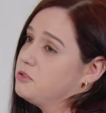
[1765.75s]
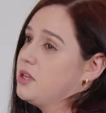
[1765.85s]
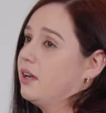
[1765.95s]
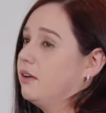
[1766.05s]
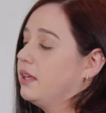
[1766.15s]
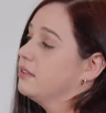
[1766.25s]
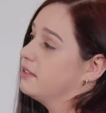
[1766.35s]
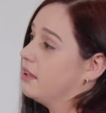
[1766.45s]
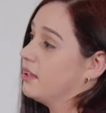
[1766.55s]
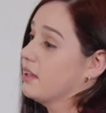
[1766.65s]
Generally,
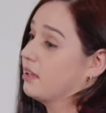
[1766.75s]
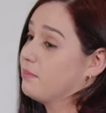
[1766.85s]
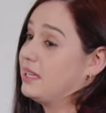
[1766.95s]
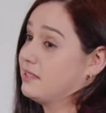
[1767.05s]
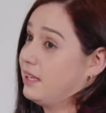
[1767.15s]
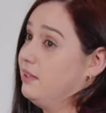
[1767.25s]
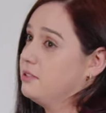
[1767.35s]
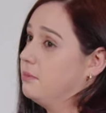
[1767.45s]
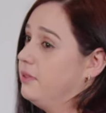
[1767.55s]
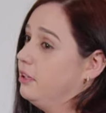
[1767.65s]
it can be scale
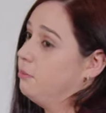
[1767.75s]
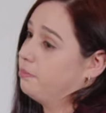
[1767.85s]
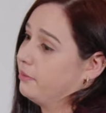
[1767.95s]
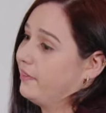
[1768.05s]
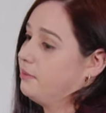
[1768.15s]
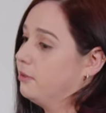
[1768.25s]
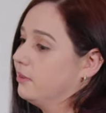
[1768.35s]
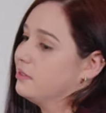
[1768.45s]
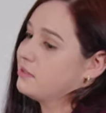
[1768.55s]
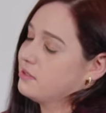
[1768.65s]
something up, provide
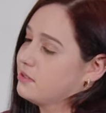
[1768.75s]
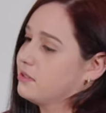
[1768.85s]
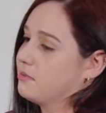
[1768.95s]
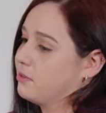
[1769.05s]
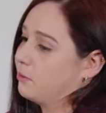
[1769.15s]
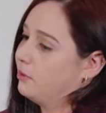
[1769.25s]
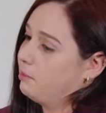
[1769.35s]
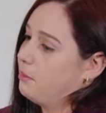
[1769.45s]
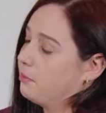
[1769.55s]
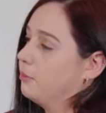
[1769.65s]
more instances, throw a
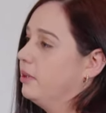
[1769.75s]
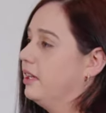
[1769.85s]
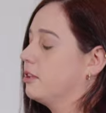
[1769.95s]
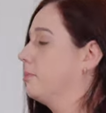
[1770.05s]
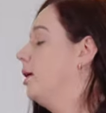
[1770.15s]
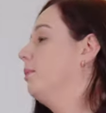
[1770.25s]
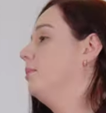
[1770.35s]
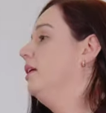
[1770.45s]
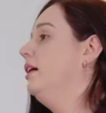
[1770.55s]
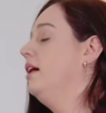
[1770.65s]
little bit more money at the problem.